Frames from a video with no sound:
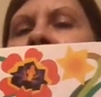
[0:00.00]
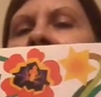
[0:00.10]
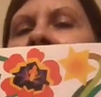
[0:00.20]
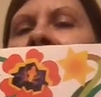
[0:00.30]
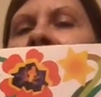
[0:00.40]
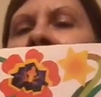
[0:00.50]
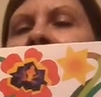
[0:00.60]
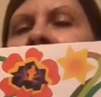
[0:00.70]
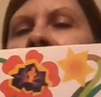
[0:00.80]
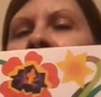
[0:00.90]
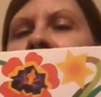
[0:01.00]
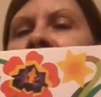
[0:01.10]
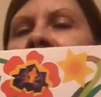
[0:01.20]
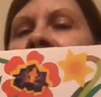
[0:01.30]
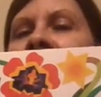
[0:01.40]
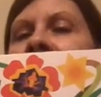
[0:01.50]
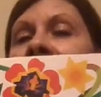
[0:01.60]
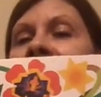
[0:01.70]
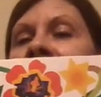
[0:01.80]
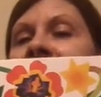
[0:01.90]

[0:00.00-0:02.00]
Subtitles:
and here comes the